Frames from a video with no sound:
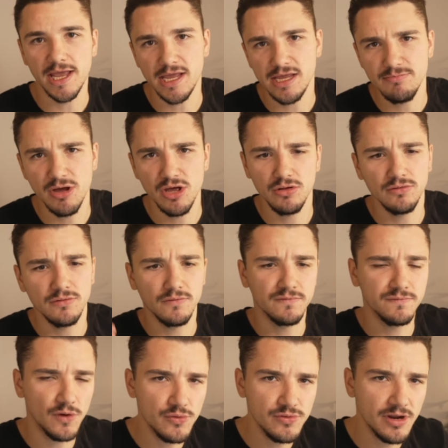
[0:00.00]
email,
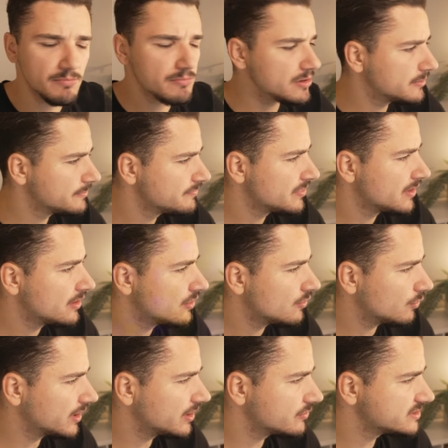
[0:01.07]
phone number.
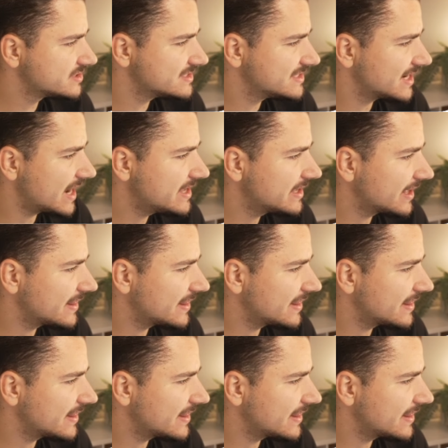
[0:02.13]
We're going to take